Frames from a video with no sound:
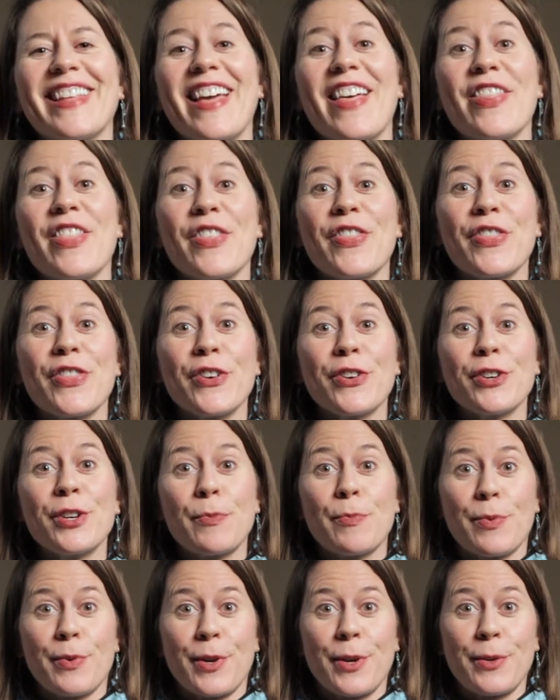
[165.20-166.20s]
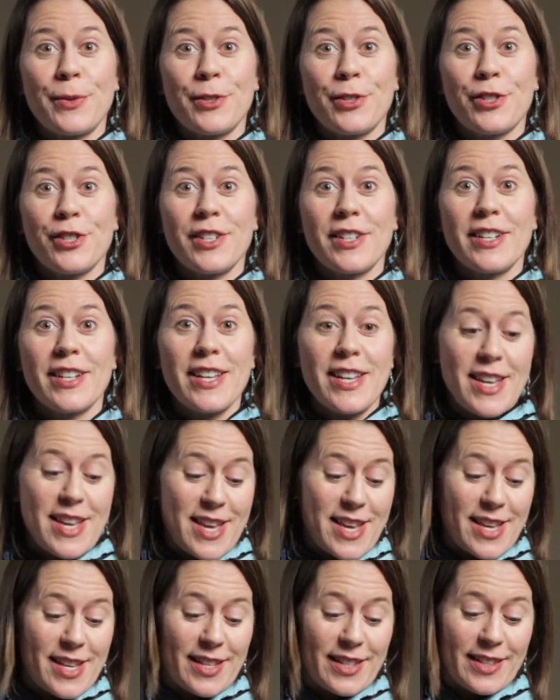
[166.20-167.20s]
The third approach
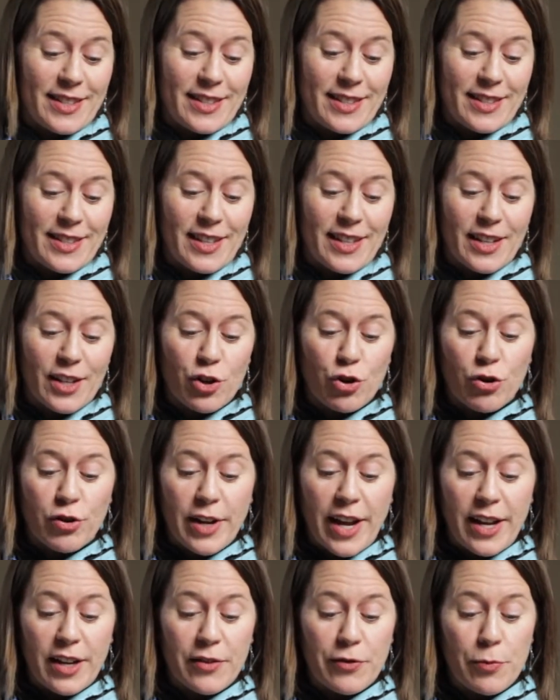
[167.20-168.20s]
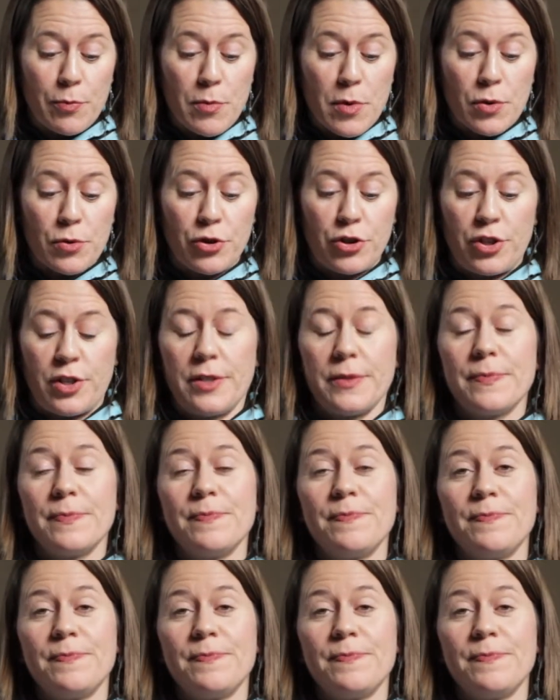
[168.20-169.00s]
is creative motion.